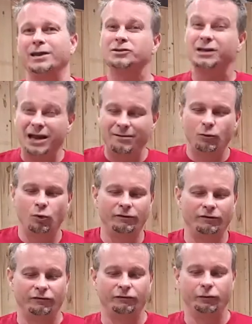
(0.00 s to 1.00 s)
It's going to have more of
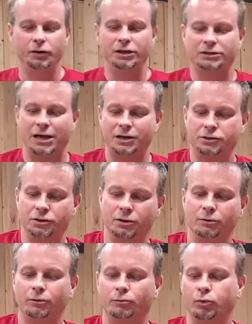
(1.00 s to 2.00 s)
a fruity taste.
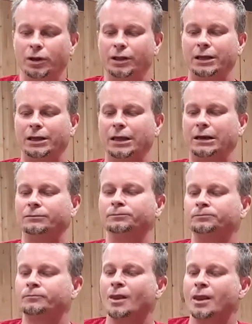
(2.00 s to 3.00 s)
You're going to really get
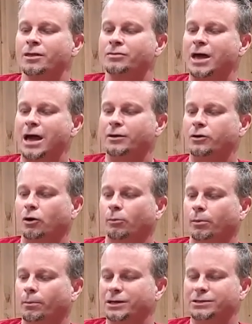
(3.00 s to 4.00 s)
that
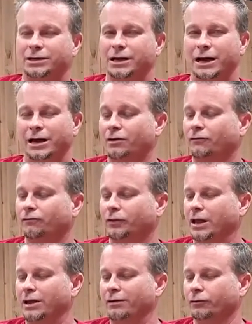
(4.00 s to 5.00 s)
noble Muscadine
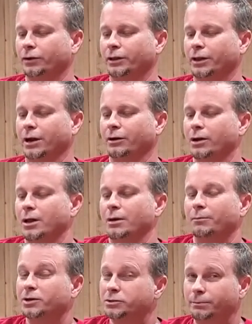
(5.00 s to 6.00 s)
flavor in there,
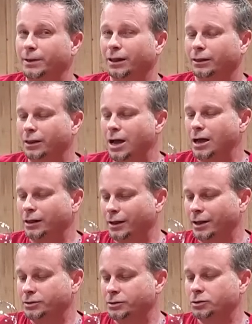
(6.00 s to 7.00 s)
but it's going to be a lot
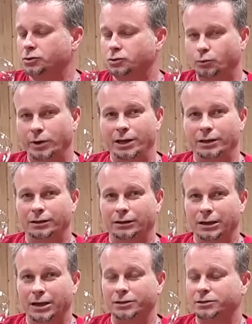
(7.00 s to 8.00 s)
less sweet
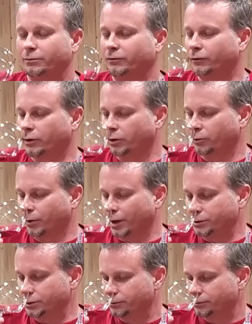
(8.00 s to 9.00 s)
than some of our other
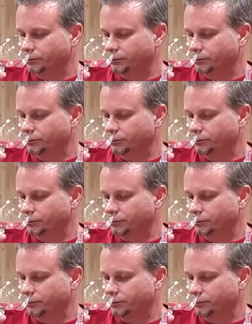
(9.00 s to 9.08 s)
wines.